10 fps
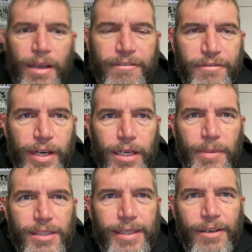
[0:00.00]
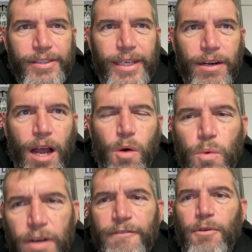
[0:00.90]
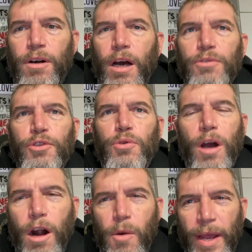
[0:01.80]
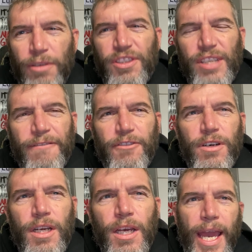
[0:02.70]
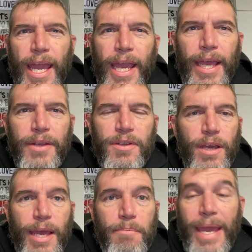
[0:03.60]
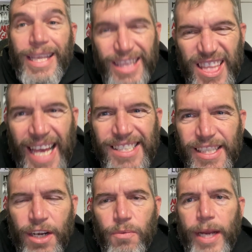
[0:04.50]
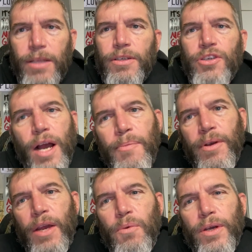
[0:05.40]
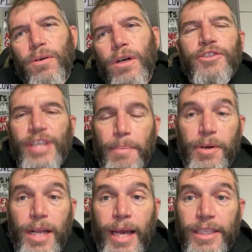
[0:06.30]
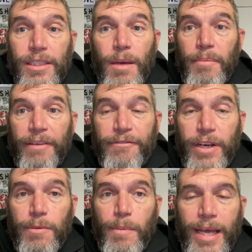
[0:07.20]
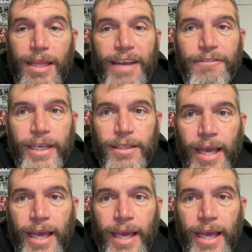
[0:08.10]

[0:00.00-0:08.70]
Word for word: my freedom, et cetera, et cetera. I'll work for it. I'll do the hard way. I'll suffer and, and make less at a regular job than I will jeopardize my freedom in my life like